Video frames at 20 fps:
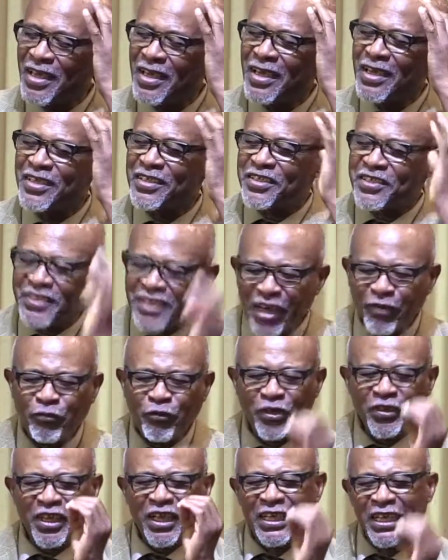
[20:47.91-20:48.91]

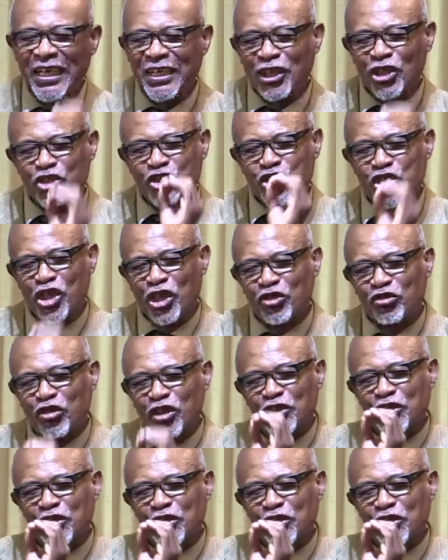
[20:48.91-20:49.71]
"Suffer the little children